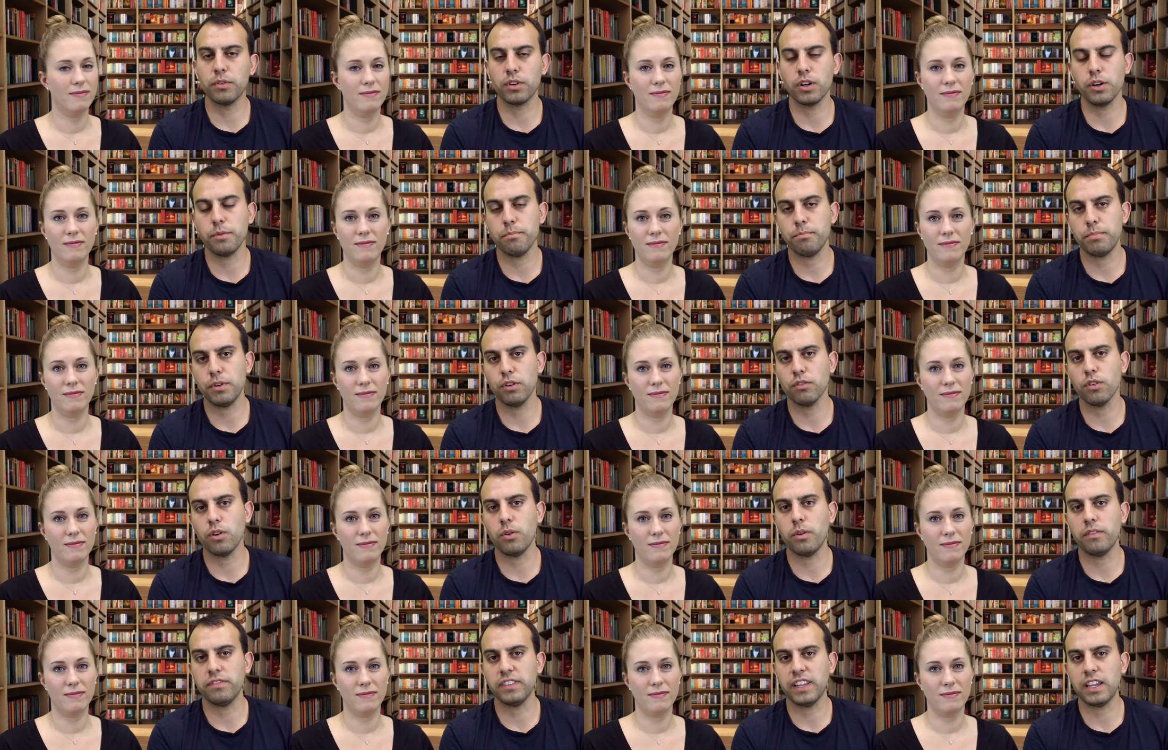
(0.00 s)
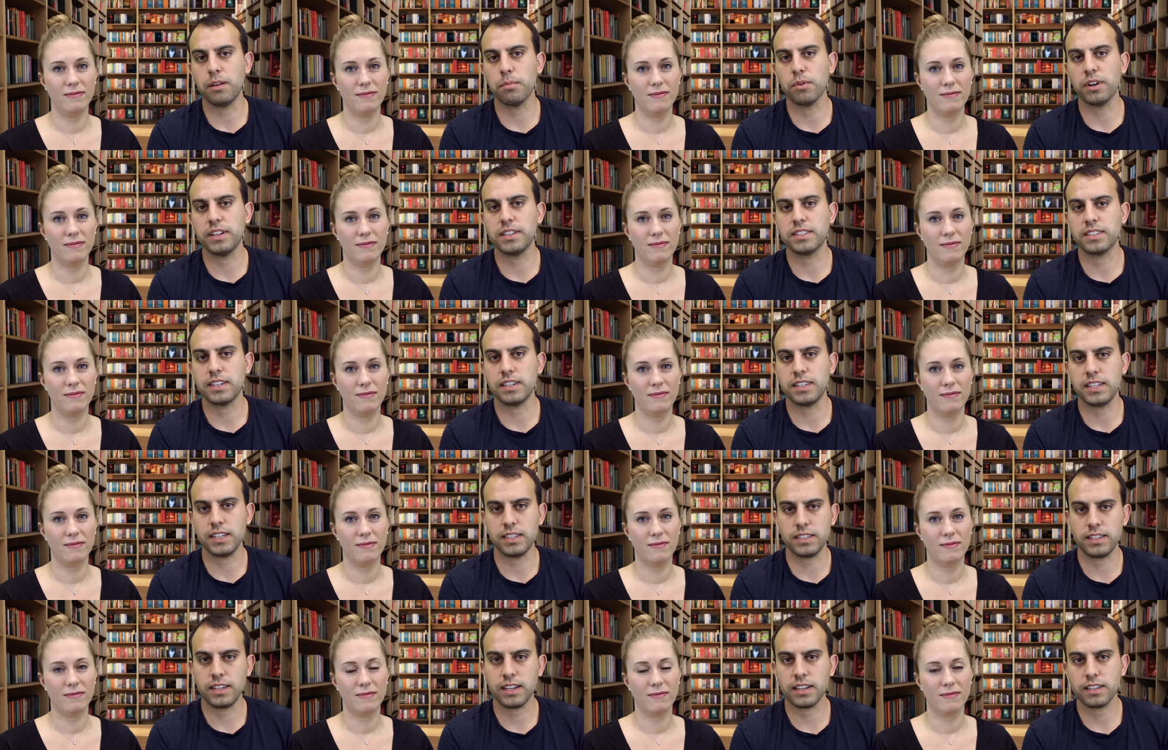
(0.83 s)
Speaker 1: Bureau of Labor and
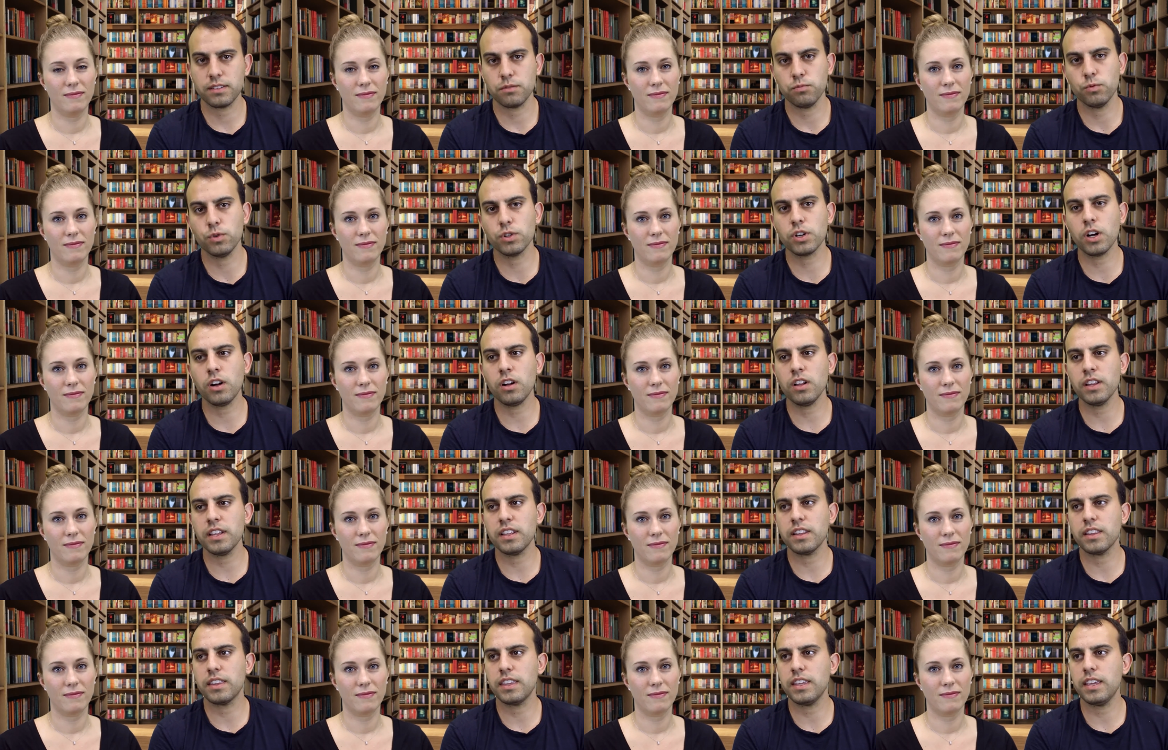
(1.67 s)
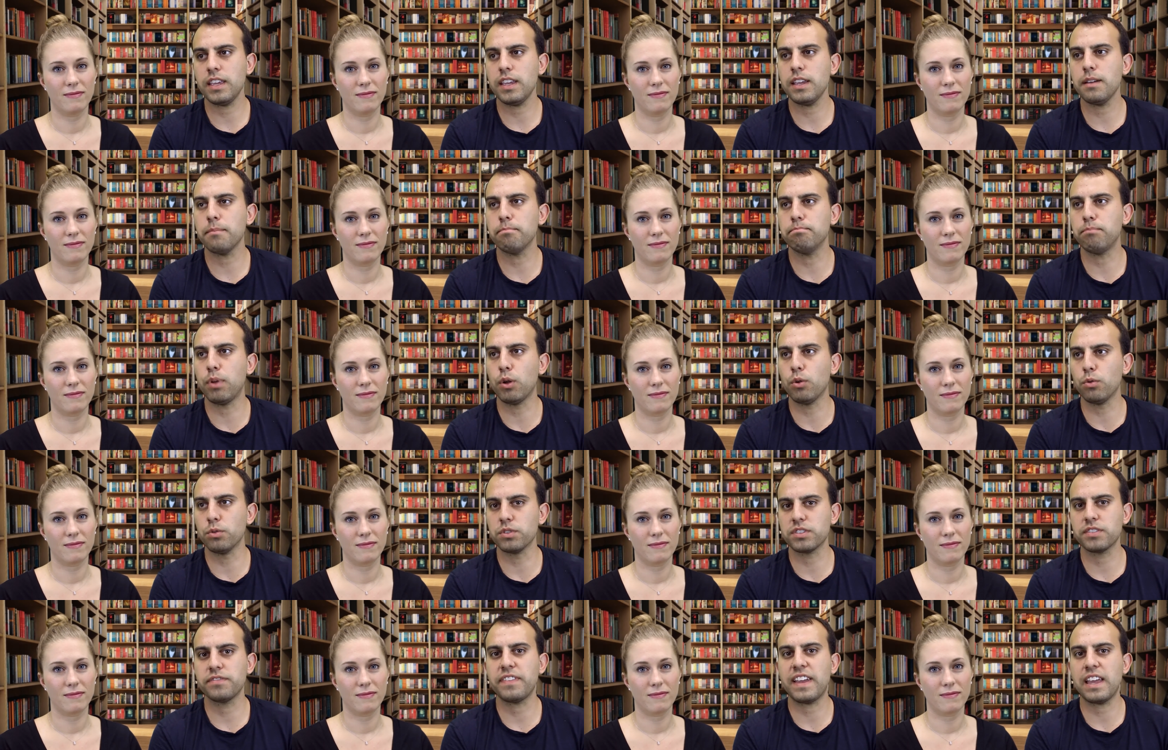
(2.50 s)
Statistics. We'll call it the
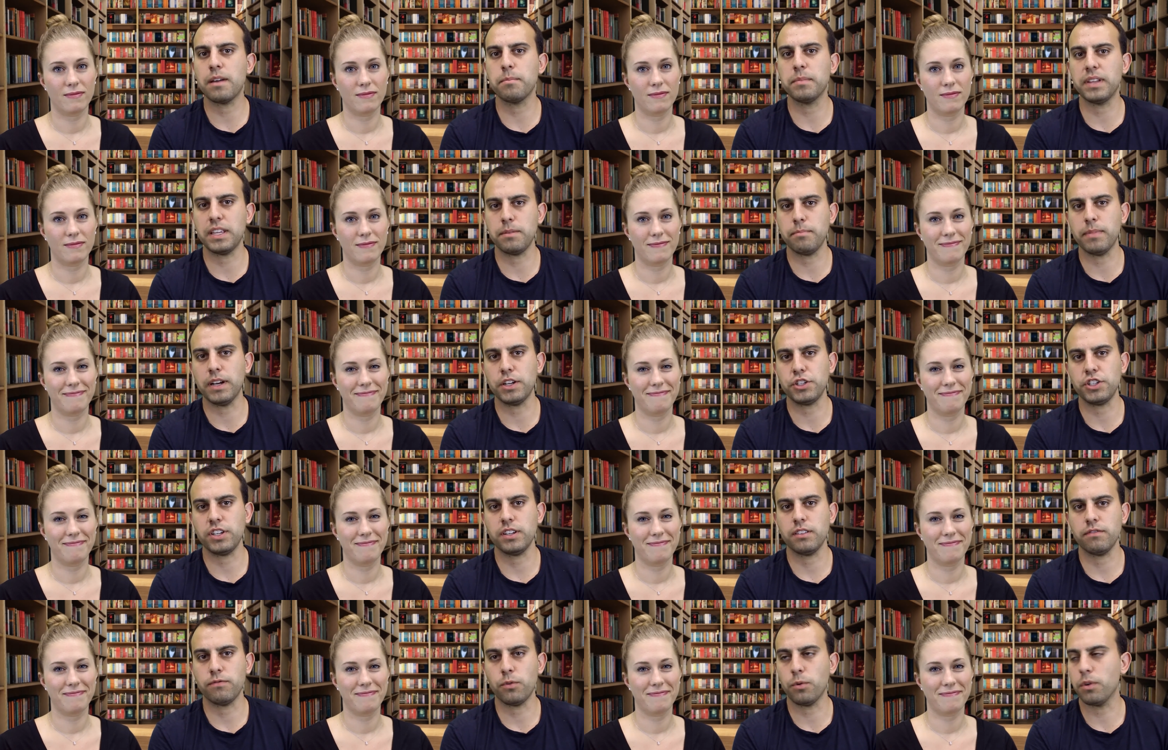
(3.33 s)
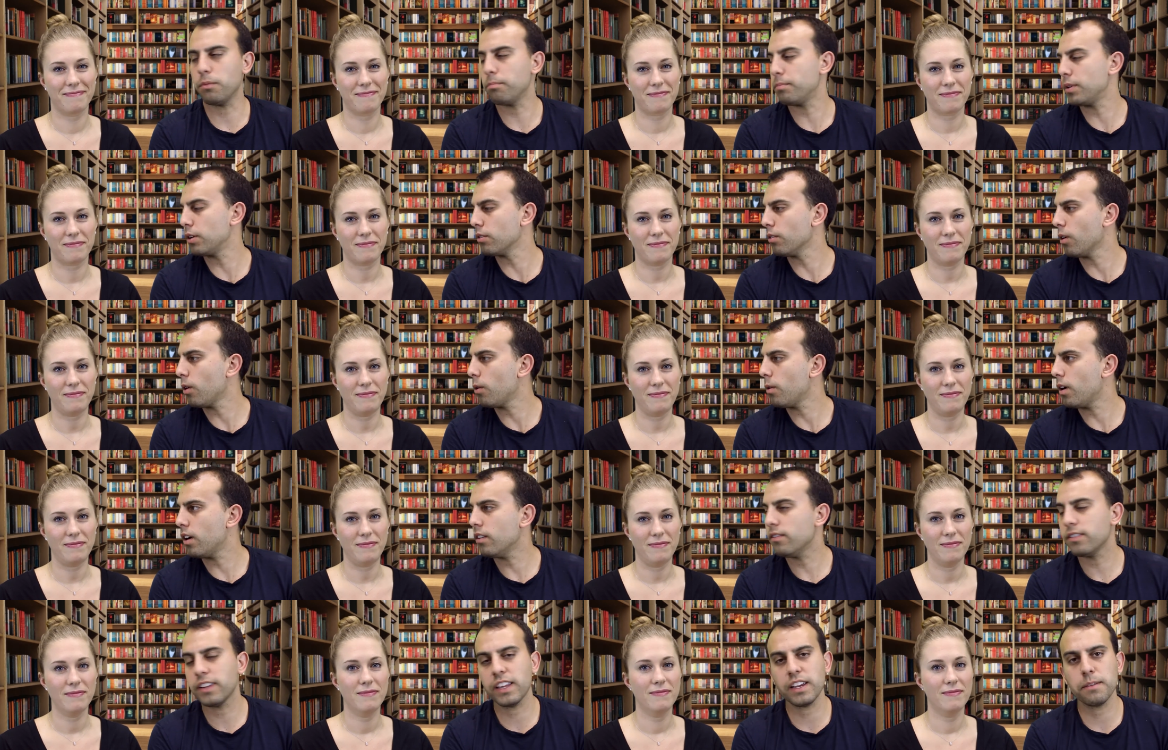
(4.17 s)
Bowles family budget for Bureau
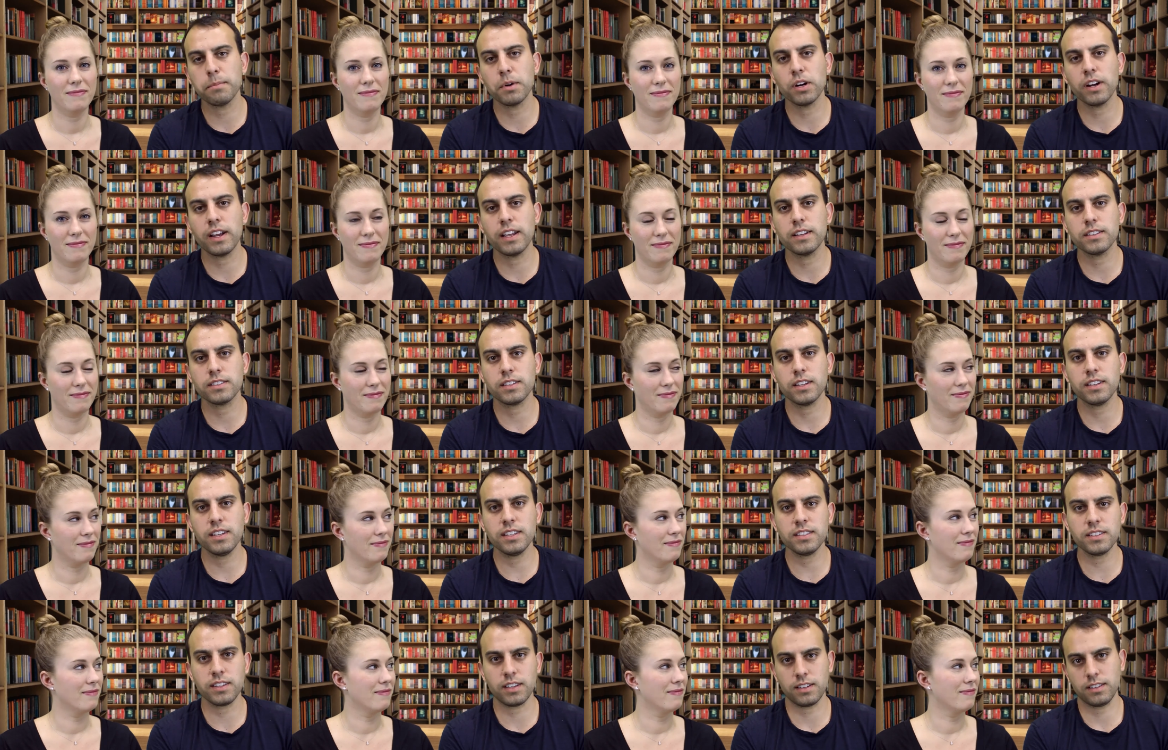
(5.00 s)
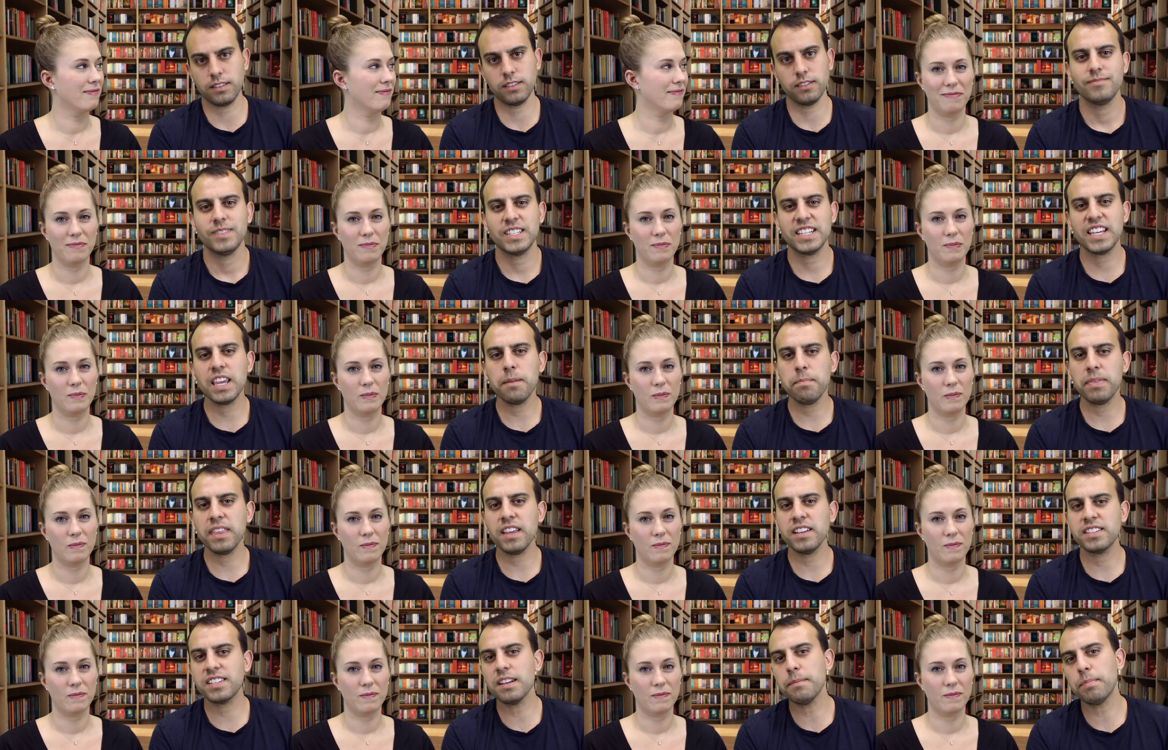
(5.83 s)
of Labor and Statistics. To keep
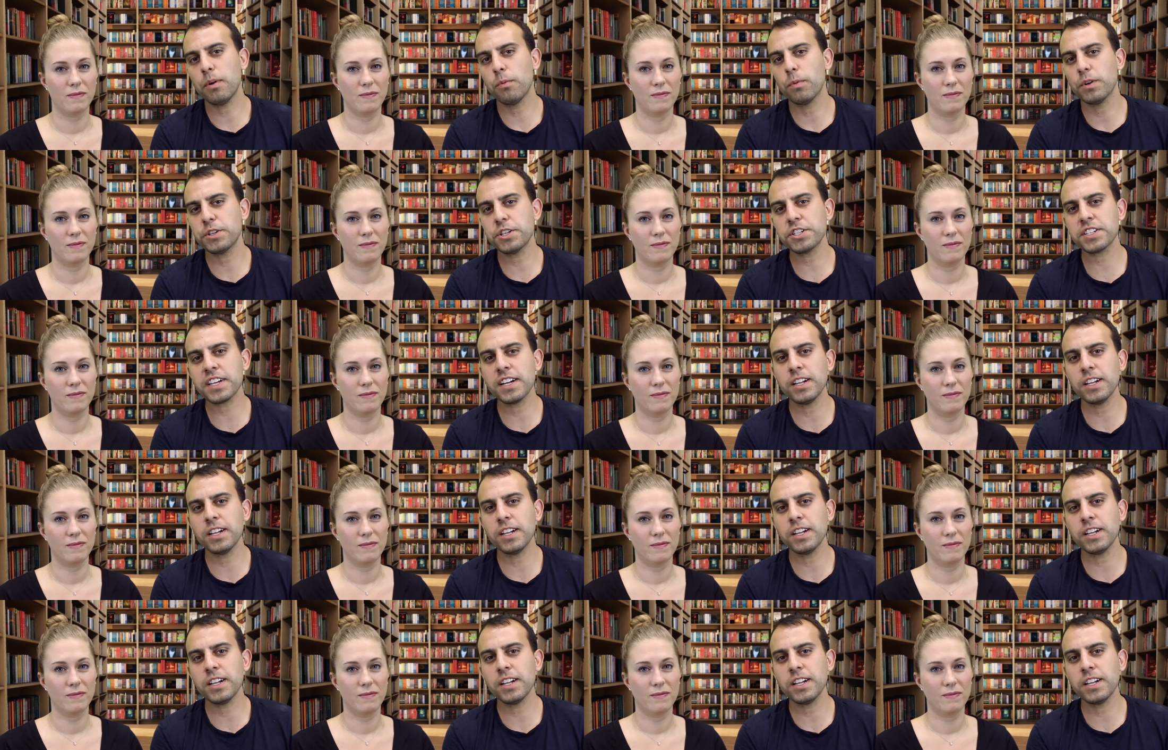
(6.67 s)
things simple, we're just